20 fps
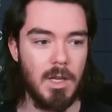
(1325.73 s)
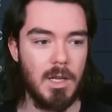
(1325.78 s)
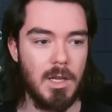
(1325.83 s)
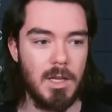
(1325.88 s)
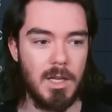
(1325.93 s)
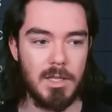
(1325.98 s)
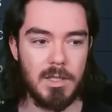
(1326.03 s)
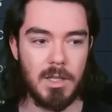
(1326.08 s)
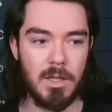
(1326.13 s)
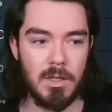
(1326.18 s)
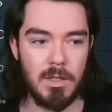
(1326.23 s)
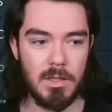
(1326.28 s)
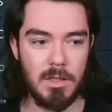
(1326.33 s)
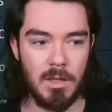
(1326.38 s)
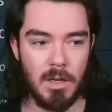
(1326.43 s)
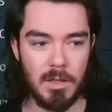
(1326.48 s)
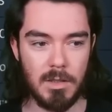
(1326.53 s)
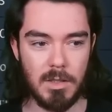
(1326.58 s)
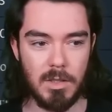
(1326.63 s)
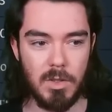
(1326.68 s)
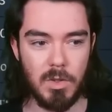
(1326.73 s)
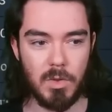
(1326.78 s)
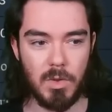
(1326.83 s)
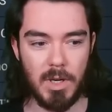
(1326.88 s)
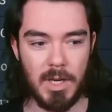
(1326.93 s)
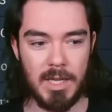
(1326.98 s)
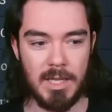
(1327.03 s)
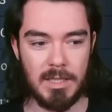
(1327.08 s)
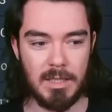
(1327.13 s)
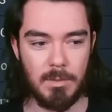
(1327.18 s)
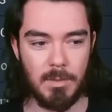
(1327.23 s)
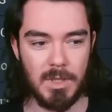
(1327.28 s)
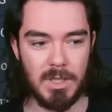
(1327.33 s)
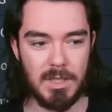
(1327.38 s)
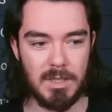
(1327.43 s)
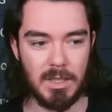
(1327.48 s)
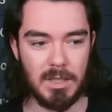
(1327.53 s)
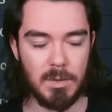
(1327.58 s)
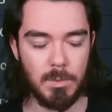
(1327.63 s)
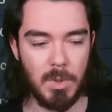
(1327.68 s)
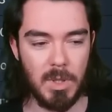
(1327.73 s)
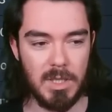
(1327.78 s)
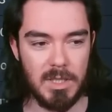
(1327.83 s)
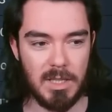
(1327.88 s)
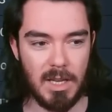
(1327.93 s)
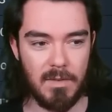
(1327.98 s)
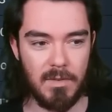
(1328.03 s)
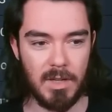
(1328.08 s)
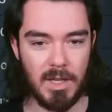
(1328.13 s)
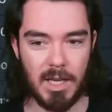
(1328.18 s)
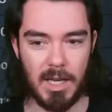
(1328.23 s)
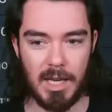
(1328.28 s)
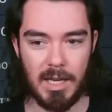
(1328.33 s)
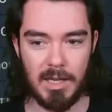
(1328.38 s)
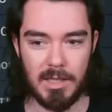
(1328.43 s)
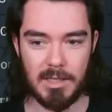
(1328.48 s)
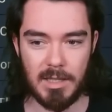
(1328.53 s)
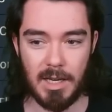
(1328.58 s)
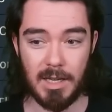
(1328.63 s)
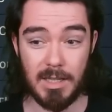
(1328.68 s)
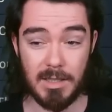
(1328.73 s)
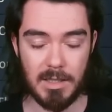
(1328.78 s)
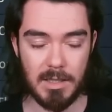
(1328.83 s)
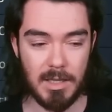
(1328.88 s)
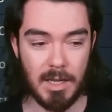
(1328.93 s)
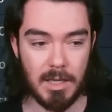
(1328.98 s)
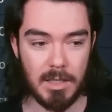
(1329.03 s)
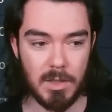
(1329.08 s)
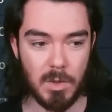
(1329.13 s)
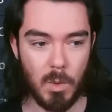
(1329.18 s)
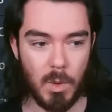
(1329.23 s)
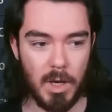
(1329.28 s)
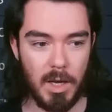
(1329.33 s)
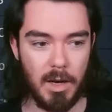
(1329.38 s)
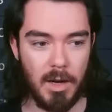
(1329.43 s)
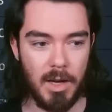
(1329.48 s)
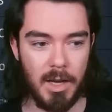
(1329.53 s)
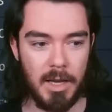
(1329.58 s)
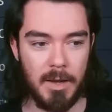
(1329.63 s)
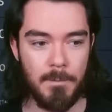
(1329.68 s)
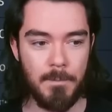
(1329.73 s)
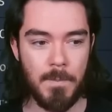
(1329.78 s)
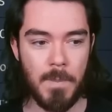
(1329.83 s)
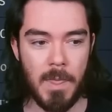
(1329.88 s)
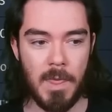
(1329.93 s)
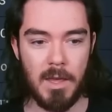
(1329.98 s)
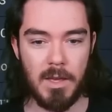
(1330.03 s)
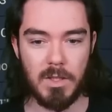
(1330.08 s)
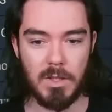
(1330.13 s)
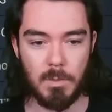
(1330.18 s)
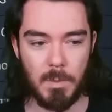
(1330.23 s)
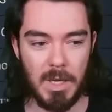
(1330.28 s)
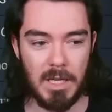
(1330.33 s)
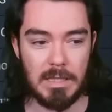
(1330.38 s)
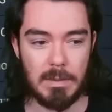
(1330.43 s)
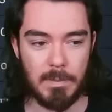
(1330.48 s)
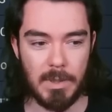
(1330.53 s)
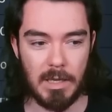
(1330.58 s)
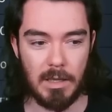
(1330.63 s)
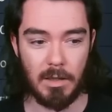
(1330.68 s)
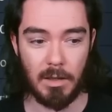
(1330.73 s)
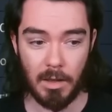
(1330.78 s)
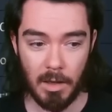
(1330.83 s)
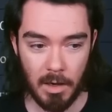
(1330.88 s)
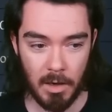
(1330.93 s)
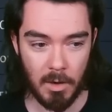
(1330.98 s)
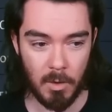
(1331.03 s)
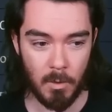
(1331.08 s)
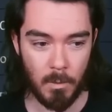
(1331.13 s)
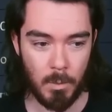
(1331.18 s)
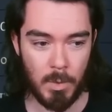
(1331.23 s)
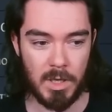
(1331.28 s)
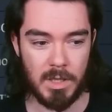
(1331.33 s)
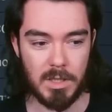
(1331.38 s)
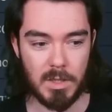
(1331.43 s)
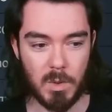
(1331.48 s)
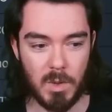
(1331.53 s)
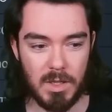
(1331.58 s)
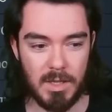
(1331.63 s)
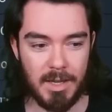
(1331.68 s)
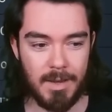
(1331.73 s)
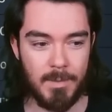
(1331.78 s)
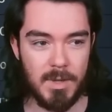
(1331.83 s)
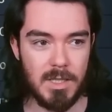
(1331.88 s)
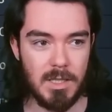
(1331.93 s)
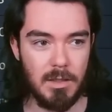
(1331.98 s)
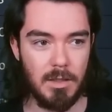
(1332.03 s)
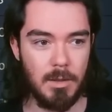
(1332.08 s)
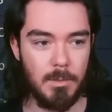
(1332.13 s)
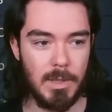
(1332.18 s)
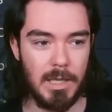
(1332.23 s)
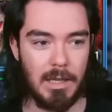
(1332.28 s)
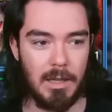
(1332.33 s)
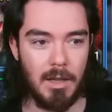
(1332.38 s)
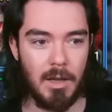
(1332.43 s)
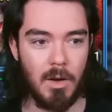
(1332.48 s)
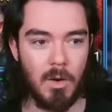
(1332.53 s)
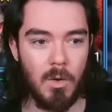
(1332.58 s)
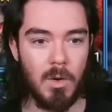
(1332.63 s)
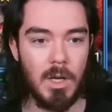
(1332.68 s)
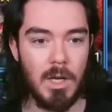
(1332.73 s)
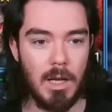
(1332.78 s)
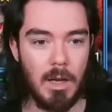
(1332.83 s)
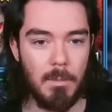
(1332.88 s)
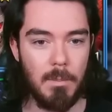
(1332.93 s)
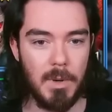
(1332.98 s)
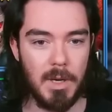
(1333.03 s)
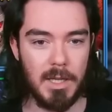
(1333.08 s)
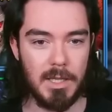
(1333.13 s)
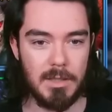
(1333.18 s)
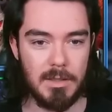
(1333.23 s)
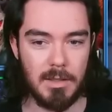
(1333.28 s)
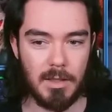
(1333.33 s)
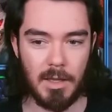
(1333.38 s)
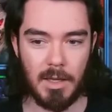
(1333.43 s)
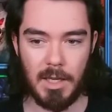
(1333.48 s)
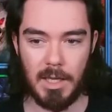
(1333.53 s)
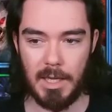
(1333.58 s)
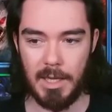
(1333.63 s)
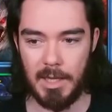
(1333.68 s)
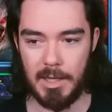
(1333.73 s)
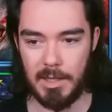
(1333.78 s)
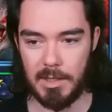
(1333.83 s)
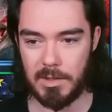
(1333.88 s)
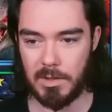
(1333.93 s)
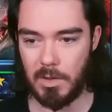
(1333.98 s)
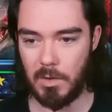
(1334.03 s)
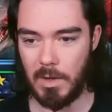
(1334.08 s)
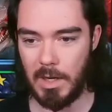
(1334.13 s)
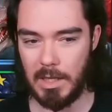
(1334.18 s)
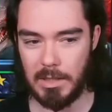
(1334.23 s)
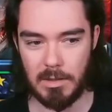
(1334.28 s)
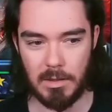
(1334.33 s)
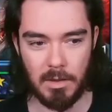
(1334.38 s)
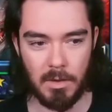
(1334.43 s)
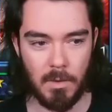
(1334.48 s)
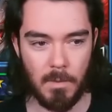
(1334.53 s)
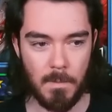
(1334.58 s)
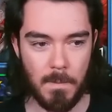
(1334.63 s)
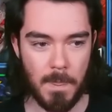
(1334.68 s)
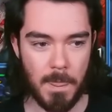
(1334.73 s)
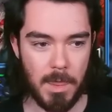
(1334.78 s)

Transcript: His gear is not too crazy, but six point seven K attack, his attack's quite high, his speed's a bit low and his crit damage a little bit low, but uh, yeah, that's Karato.